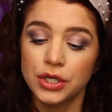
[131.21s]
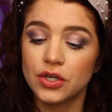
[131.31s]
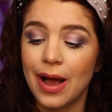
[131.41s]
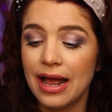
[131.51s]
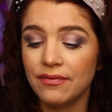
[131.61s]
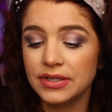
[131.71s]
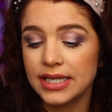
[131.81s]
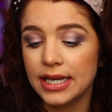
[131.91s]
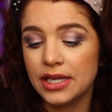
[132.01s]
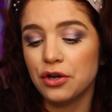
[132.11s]
So I have this
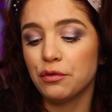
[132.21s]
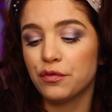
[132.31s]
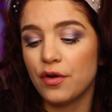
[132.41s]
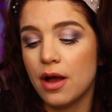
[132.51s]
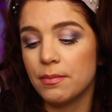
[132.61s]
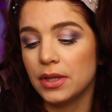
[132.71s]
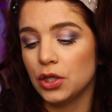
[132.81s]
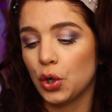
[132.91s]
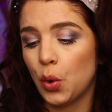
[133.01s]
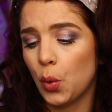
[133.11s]
kit here from
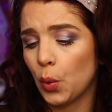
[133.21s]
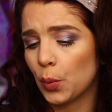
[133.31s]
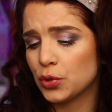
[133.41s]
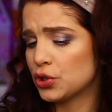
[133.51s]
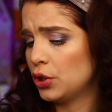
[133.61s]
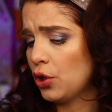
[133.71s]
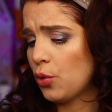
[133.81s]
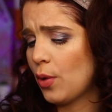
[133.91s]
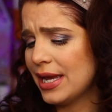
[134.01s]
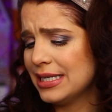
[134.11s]
Lacor
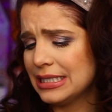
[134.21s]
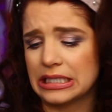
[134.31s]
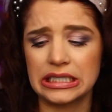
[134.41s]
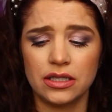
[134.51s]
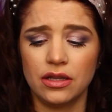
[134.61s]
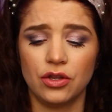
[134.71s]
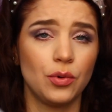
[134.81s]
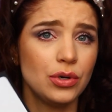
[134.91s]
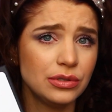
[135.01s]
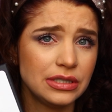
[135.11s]
Lacorice.
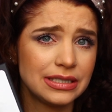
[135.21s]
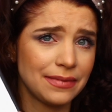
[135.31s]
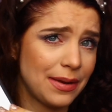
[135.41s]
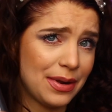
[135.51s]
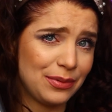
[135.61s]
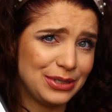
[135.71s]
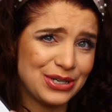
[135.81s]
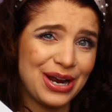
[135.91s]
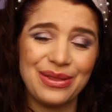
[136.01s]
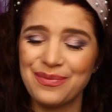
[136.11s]
Gross. I'm not really
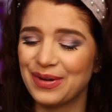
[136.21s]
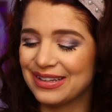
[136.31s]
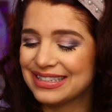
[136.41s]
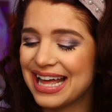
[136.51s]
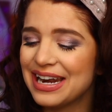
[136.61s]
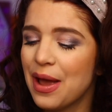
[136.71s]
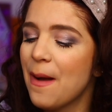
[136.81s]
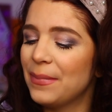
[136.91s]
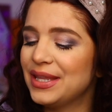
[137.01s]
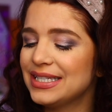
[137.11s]
sure how they pronounce that,
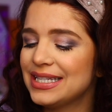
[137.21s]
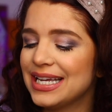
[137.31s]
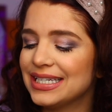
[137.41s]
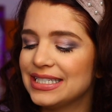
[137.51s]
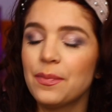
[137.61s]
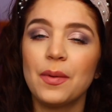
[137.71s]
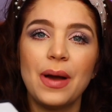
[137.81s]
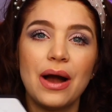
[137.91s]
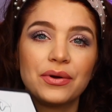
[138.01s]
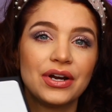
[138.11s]
but this is the dip
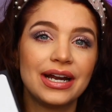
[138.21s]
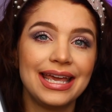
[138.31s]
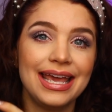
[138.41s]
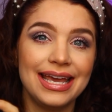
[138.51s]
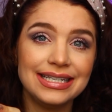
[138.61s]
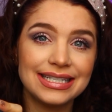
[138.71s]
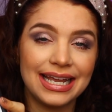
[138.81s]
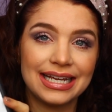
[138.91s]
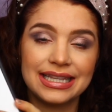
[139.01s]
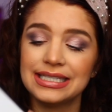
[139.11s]
powder kit,
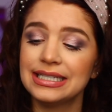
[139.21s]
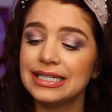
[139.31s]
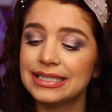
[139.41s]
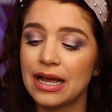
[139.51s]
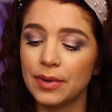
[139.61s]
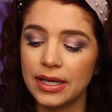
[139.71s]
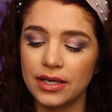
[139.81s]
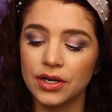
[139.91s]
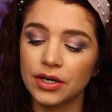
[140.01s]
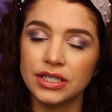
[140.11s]
and this is a set right
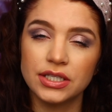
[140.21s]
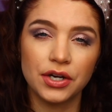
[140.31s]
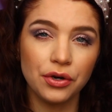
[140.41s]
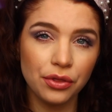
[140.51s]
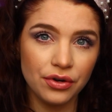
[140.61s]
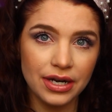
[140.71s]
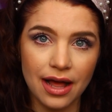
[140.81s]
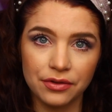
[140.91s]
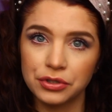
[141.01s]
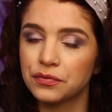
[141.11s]
here. It's under
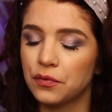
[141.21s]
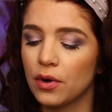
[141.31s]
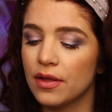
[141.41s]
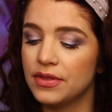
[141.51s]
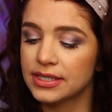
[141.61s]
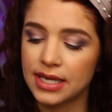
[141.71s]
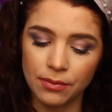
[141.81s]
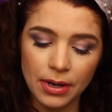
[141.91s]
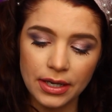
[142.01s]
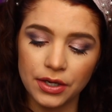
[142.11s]
$30 for this
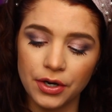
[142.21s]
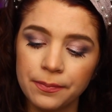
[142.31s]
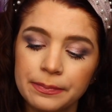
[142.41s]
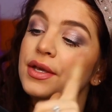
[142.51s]
kit right here.